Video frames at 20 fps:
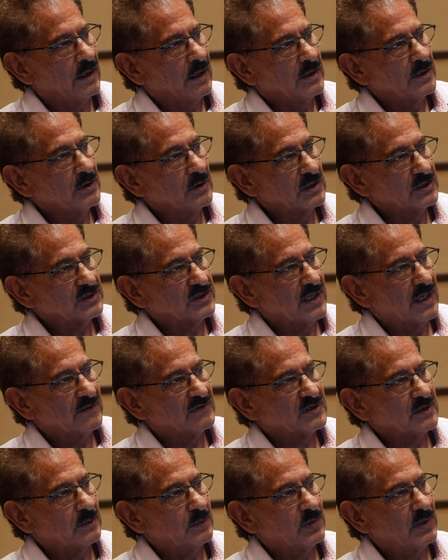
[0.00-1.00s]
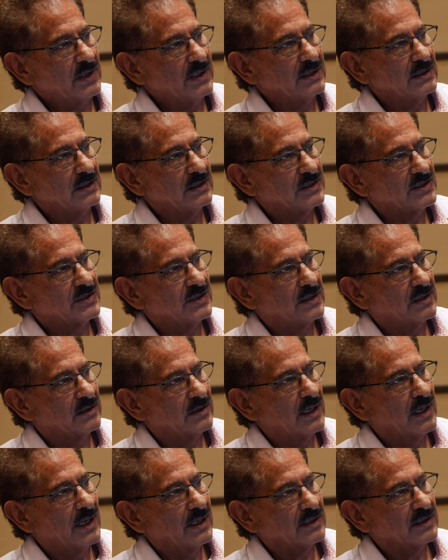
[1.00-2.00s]
You also have some platelets that are
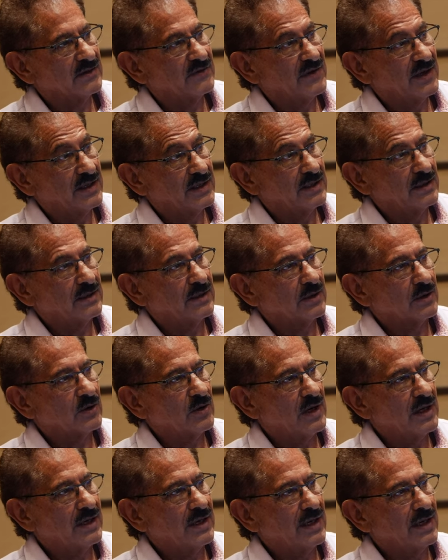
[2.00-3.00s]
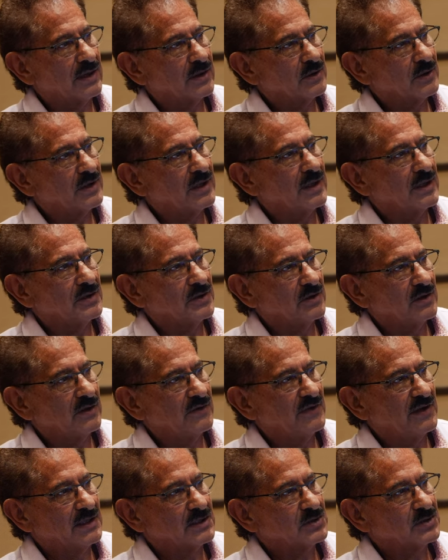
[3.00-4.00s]
activated and they're quite angry, and you'll
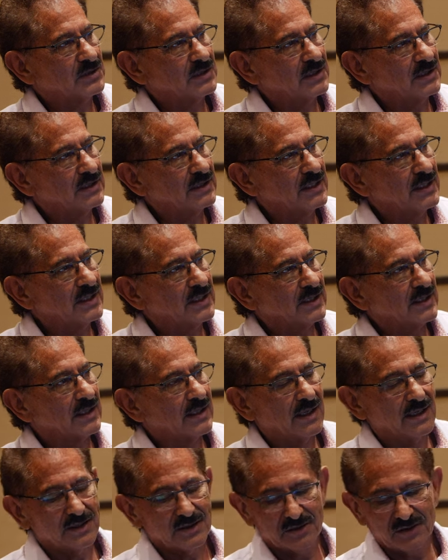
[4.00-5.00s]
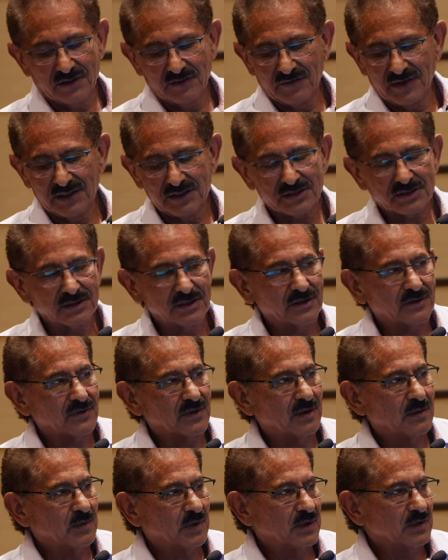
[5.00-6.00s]
eventually leak and you'll eventually
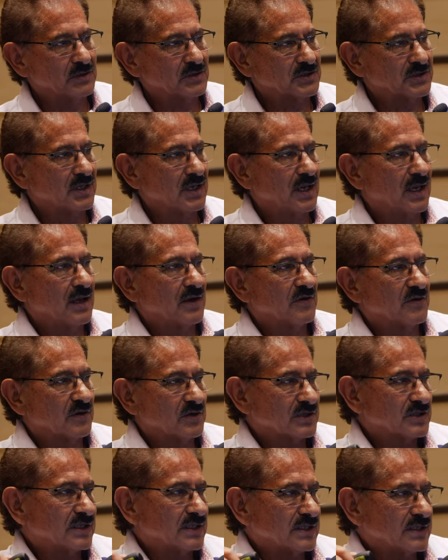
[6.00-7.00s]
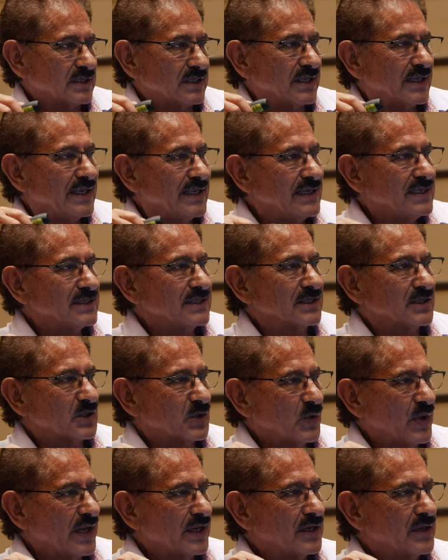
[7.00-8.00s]
thrombose. Versus the easier
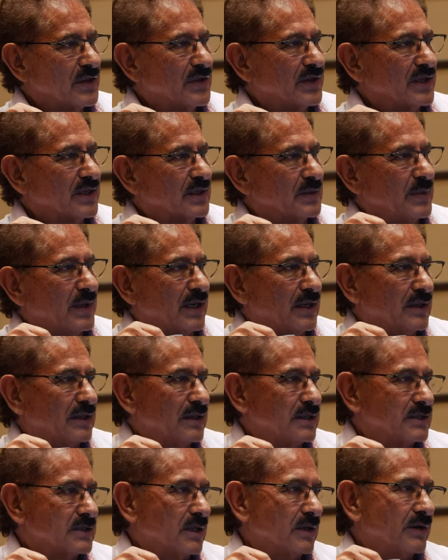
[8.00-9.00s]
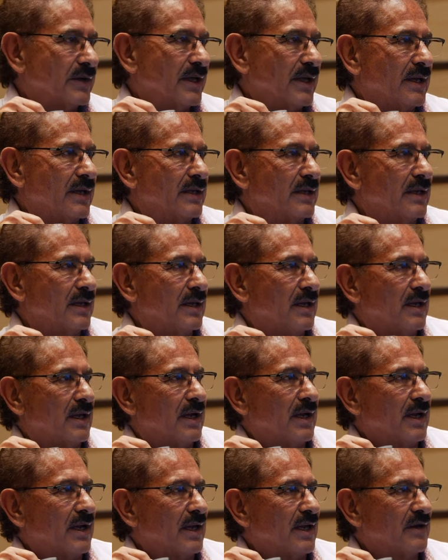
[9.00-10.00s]
way to think about it is okay,
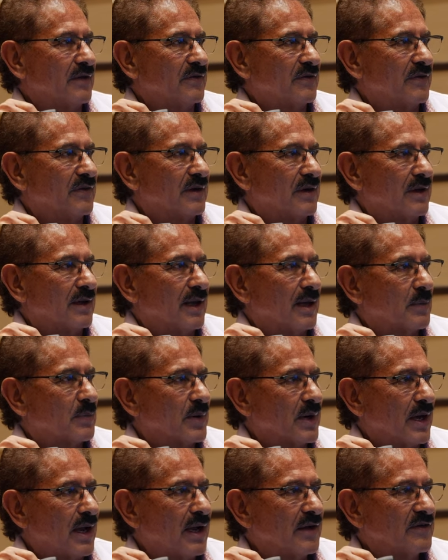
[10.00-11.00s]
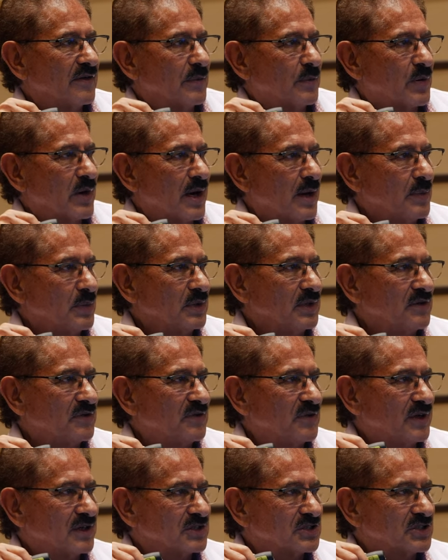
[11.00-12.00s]
I have pro- i have a properly
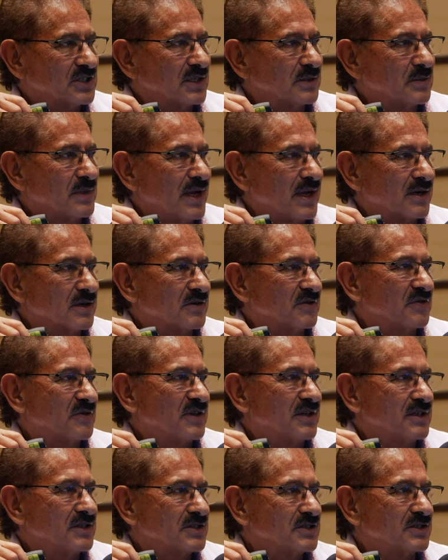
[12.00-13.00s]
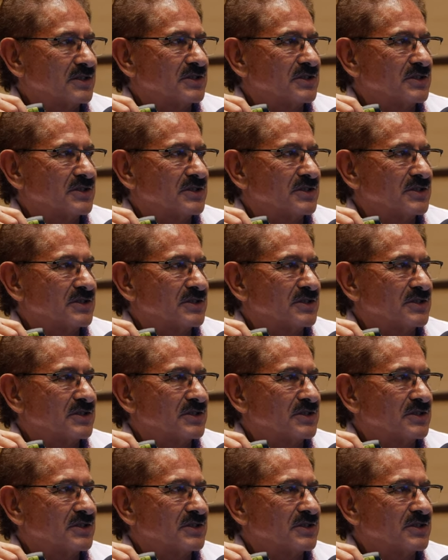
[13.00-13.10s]
functioning macrophage.